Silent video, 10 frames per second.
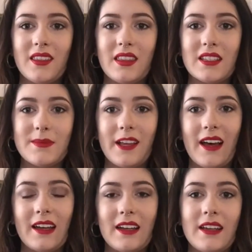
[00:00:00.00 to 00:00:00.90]
This
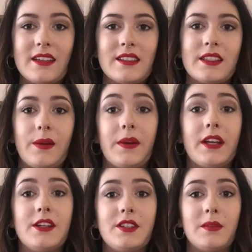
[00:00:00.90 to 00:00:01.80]
plaid is a
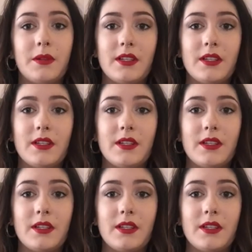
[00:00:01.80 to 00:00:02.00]
100%